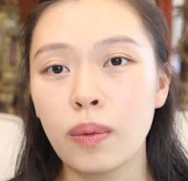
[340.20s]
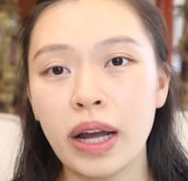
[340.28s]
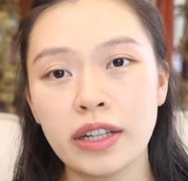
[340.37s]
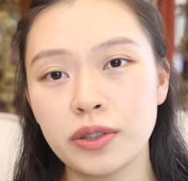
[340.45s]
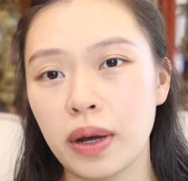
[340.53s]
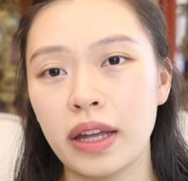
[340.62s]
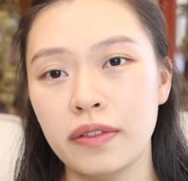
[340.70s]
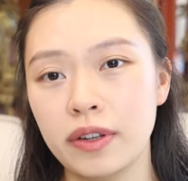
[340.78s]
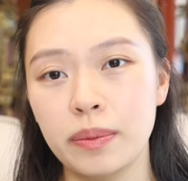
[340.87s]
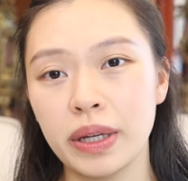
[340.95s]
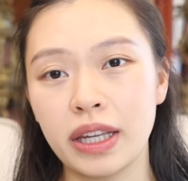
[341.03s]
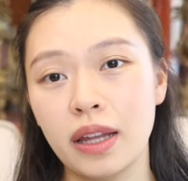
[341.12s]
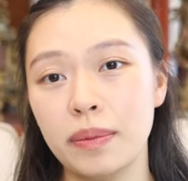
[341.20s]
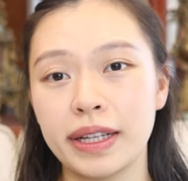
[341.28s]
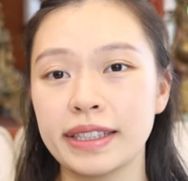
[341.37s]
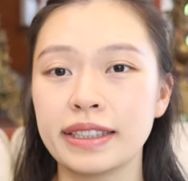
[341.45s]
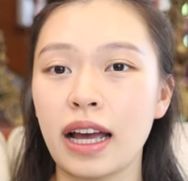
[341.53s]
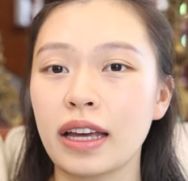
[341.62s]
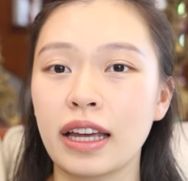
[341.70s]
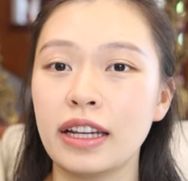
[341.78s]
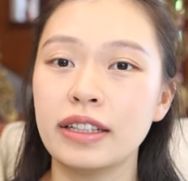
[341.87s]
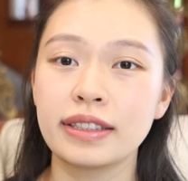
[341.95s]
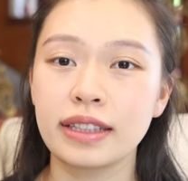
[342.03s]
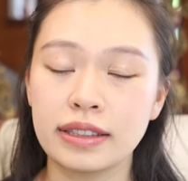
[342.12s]
Where do I even begin? Because I can
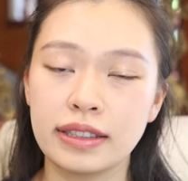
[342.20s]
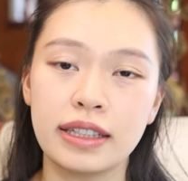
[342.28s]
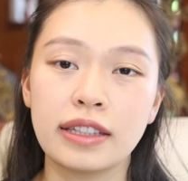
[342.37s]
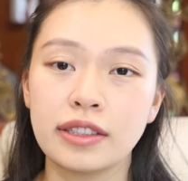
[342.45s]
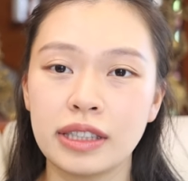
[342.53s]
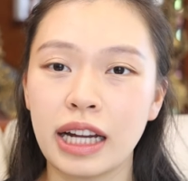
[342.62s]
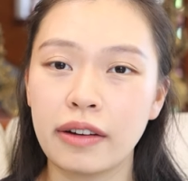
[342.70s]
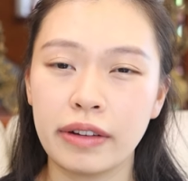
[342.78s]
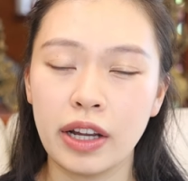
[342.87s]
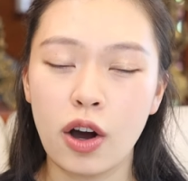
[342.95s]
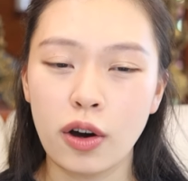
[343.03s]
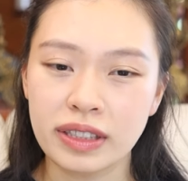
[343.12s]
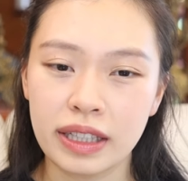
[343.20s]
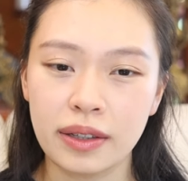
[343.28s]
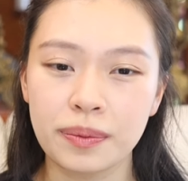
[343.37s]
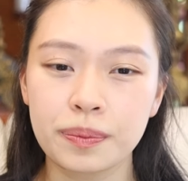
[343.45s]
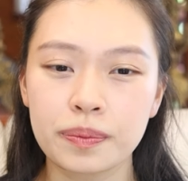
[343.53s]
discuss Yasunari all day.